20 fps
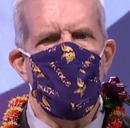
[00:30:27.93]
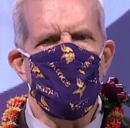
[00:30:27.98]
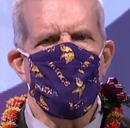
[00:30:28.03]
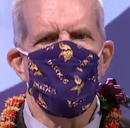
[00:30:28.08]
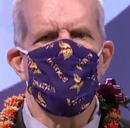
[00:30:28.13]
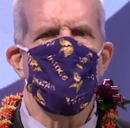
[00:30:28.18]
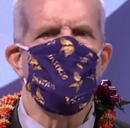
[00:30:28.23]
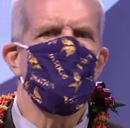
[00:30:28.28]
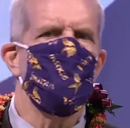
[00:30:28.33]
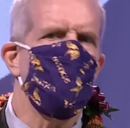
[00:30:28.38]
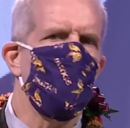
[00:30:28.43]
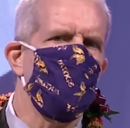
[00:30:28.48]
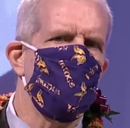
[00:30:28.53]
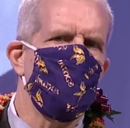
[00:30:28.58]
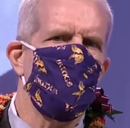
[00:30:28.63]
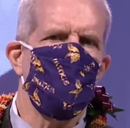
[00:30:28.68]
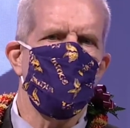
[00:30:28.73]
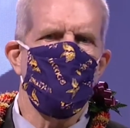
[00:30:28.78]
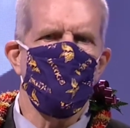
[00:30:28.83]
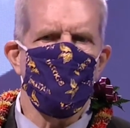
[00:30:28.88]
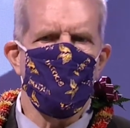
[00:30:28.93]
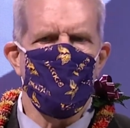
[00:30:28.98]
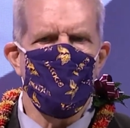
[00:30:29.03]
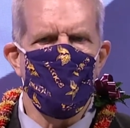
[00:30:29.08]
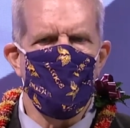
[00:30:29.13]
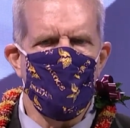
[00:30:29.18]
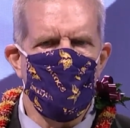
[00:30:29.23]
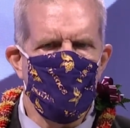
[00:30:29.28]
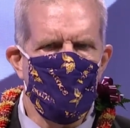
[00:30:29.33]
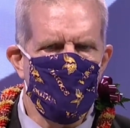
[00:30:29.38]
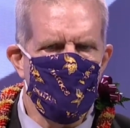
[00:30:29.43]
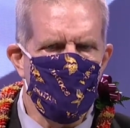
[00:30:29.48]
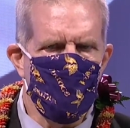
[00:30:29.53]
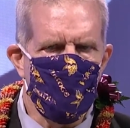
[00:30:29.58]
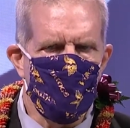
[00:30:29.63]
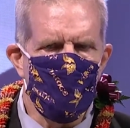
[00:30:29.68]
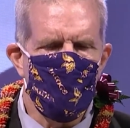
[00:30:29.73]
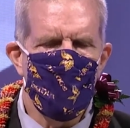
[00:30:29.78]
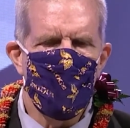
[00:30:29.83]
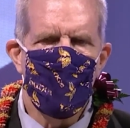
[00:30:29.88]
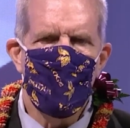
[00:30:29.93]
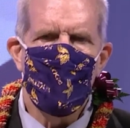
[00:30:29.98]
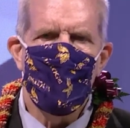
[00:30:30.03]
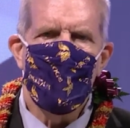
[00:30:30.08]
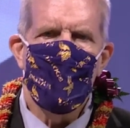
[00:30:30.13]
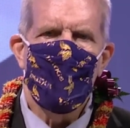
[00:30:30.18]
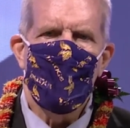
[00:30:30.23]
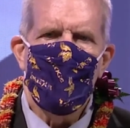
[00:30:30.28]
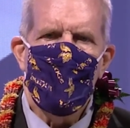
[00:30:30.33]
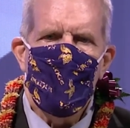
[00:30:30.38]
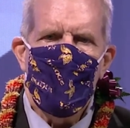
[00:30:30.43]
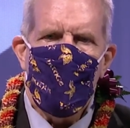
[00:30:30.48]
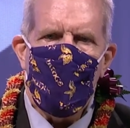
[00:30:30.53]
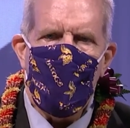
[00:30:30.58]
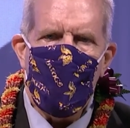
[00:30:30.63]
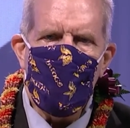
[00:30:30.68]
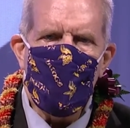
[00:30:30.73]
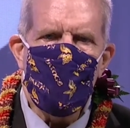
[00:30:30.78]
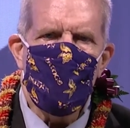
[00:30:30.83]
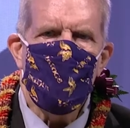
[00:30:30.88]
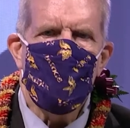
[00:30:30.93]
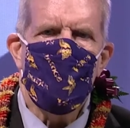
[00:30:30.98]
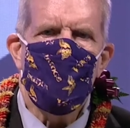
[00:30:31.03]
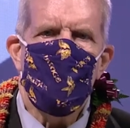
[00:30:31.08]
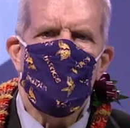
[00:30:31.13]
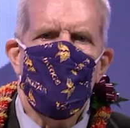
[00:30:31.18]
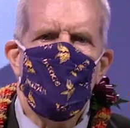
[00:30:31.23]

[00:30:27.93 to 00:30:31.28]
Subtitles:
So I'm familiar with this, I take it very seriously,